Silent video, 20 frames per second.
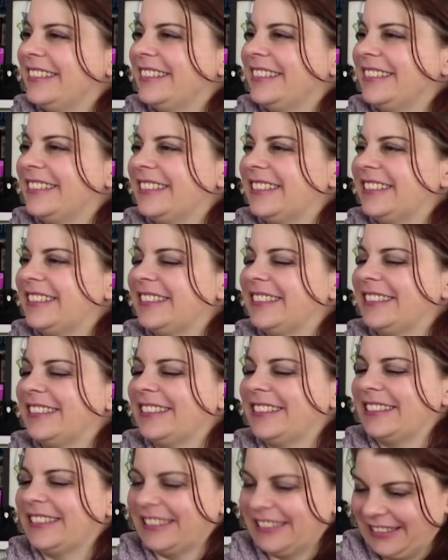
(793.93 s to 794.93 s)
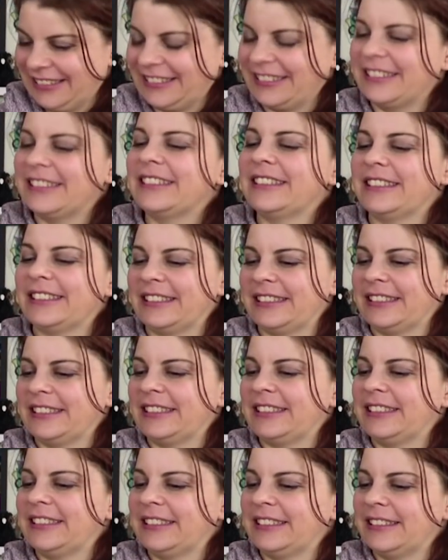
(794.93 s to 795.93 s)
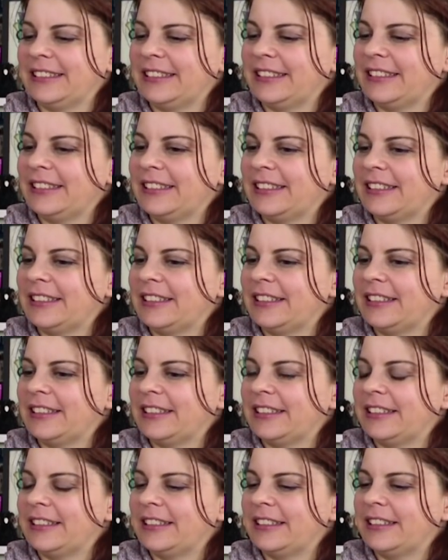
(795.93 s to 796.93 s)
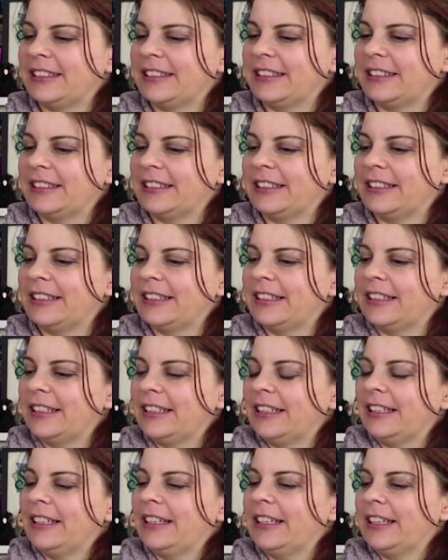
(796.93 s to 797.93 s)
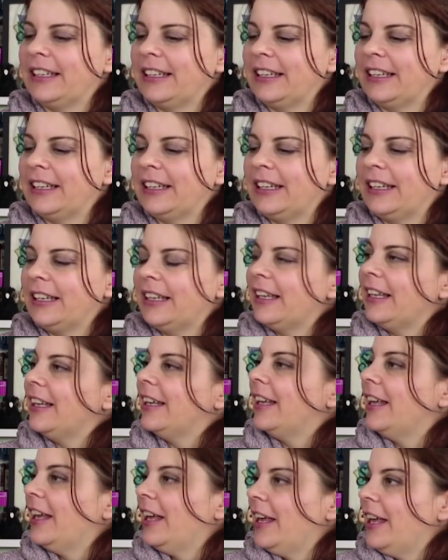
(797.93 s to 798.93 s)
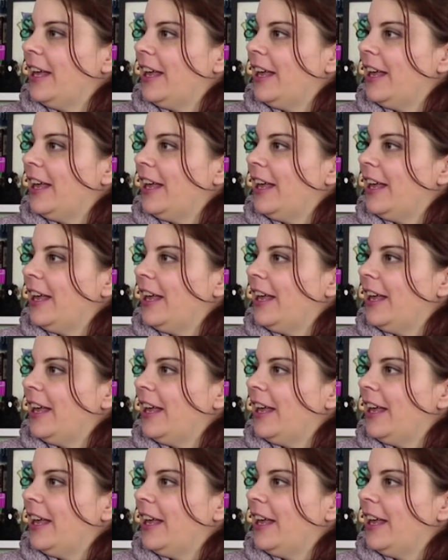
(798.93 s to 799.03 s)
[no speech]